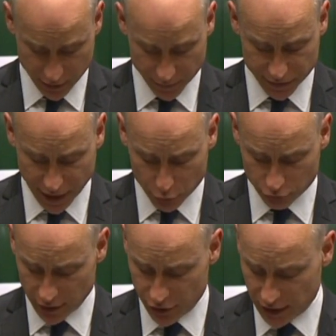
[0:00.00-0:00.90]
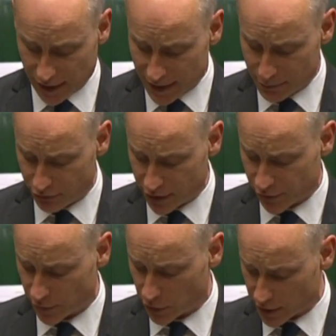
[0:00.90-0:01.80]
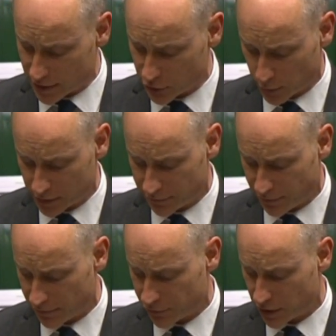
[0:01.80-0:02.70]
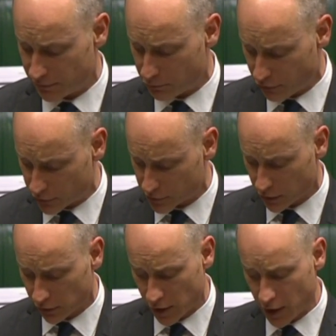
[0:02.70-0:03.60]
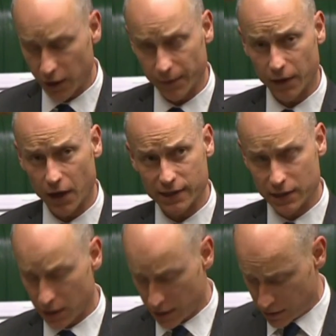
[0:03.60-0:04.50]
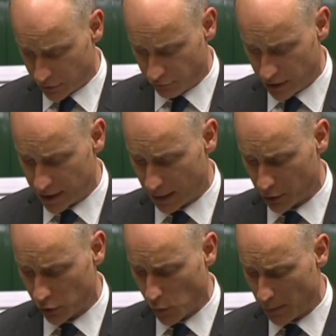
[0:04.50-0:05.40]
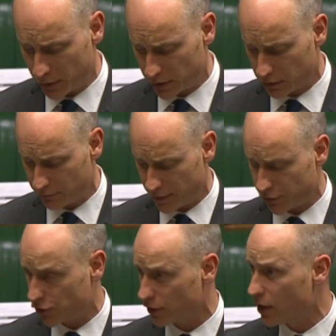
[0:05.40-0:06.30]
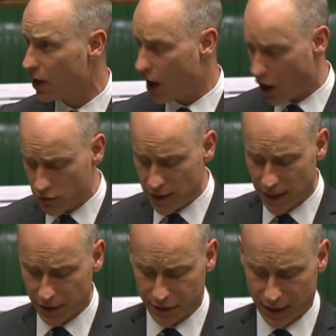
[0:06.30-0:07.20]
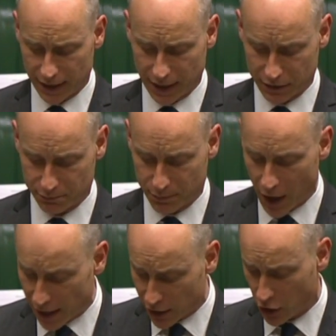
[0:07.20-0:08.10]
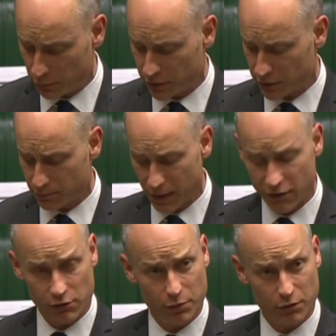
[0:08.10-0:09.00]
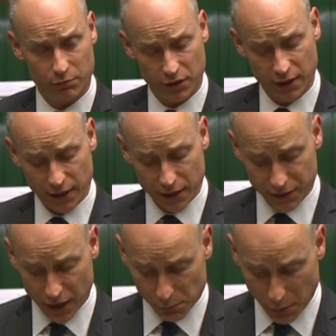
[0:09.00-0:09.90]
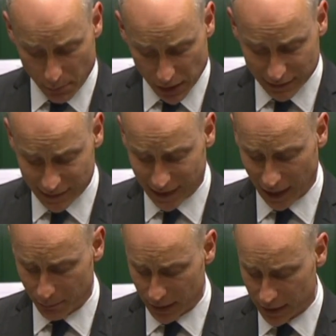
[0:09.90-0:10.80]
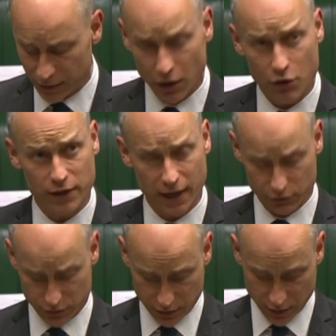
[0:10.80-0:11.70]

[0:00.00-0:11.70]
This outrage clearly breached the 1925 Geneva Protocol and the 1993 Chemical Weapons Convention. Only Assad has helicopters and barrel bombs. His culpability can be in no doubt.